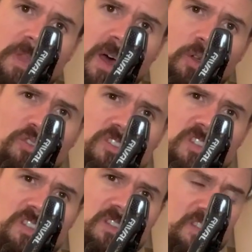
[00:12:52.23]
down onto
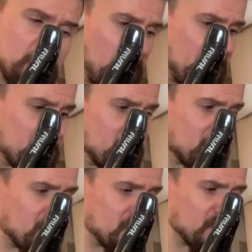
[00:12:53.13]
the spacers
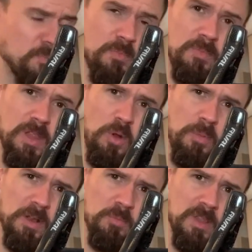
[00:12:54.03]
because there's a little
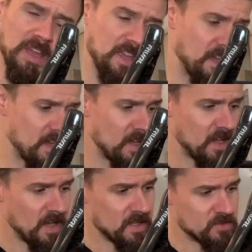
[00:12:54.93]
bit of play
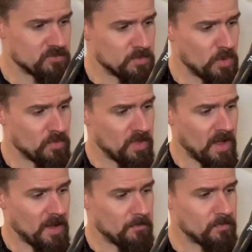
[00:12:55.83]
to remove
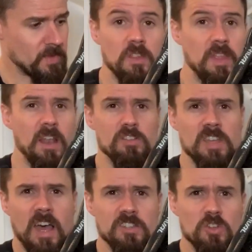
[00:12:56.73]
that. And then I'll
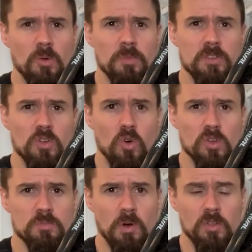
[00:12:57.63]
tighten up the
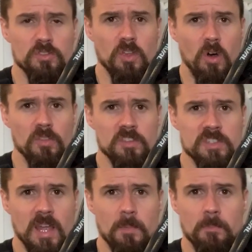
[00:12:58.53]
Torx bolts on the
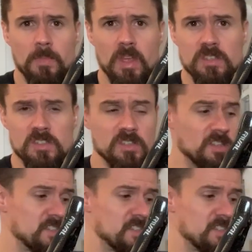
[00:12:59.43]
stem to the